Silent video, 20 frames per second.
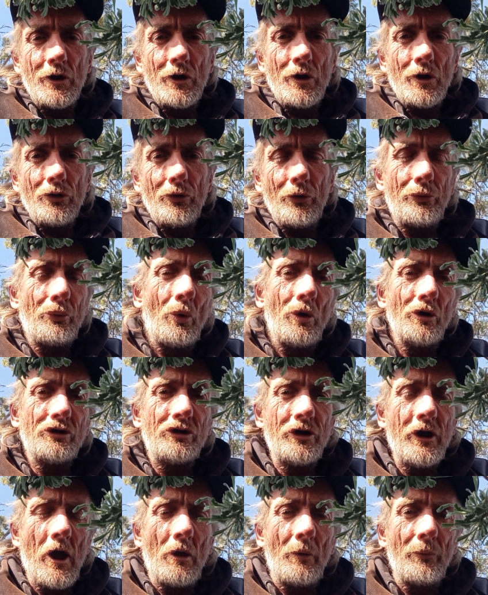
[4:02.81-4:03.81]
this one
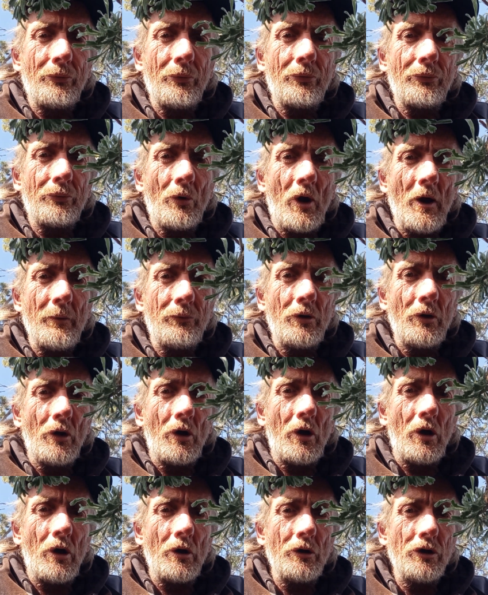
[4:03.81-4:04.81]
channel, subscribed to
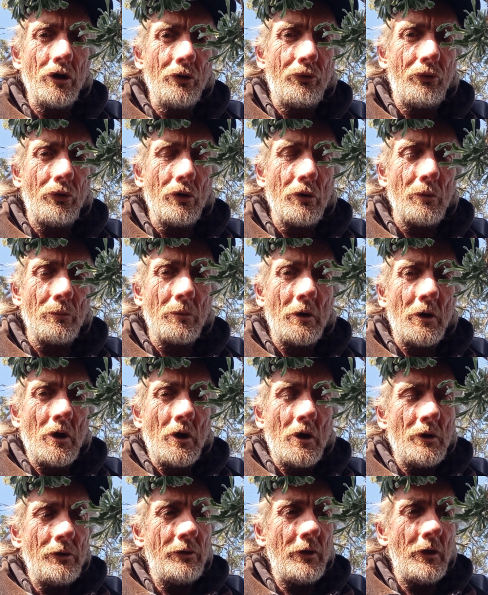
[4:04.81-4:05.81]
her on YouTube,
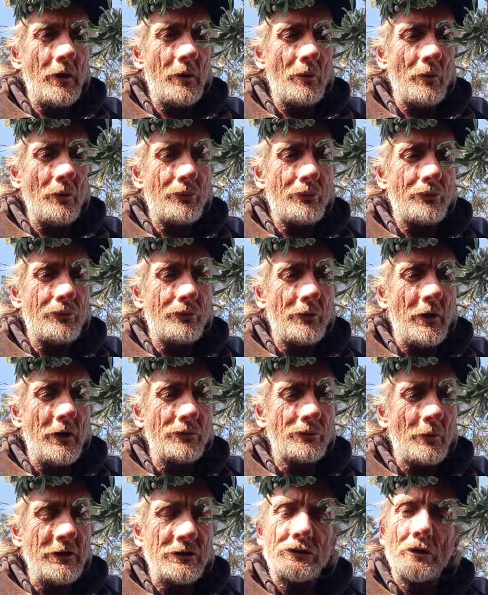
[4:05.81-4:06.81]
that it was at
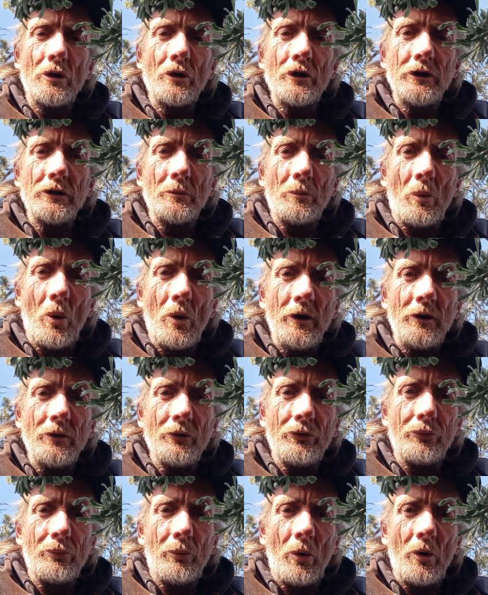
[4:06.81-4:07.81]
3:30 in the morning
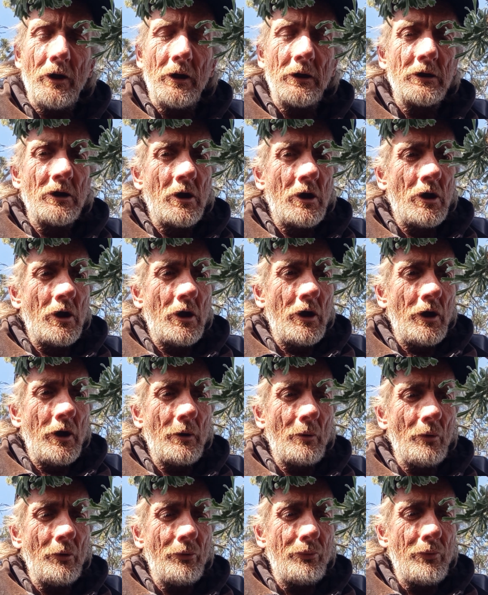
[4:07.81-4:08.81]
this morning,
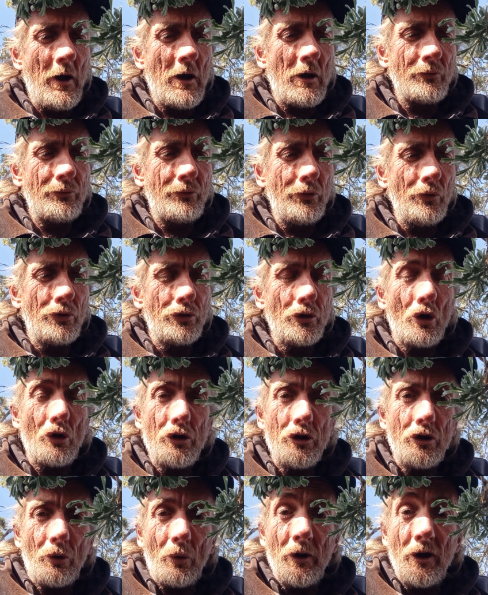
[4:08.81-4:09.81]
it was down to 30
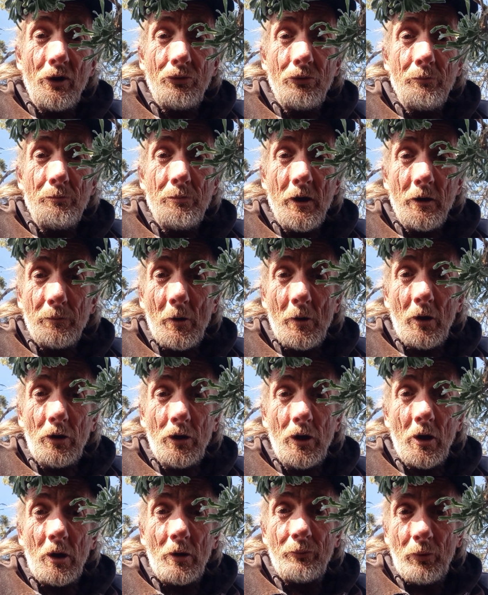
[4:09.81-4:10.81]
degrees in Big Bear,
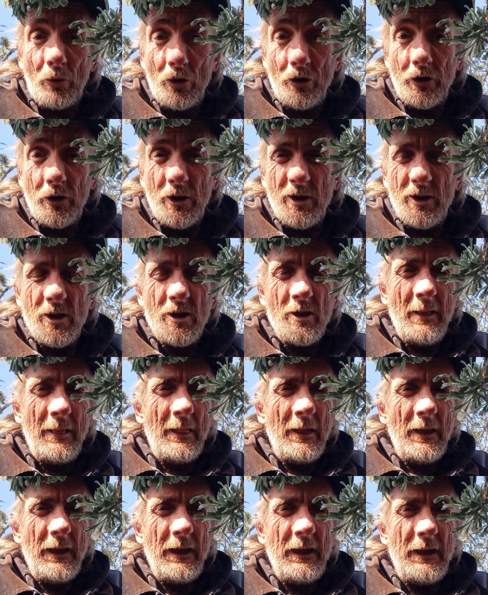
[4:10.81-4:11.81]
California.
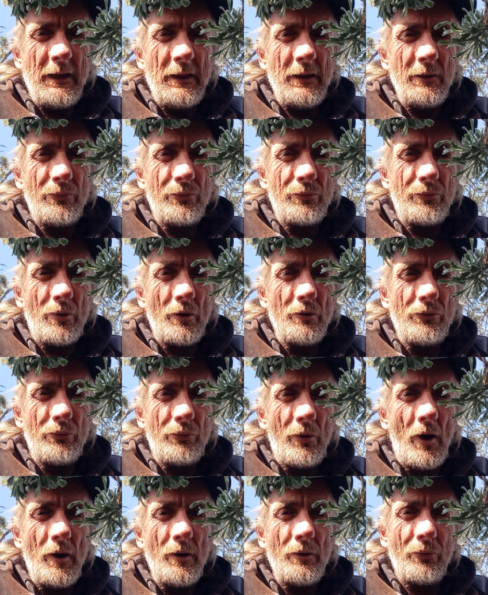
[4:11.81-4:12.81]
And it's
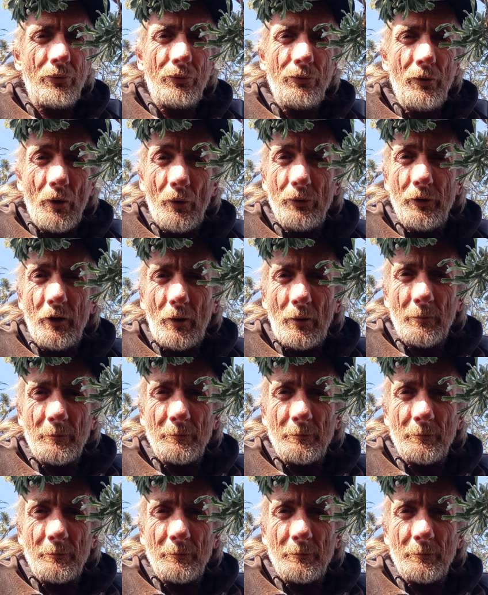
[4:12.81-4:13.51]
trying to snow there.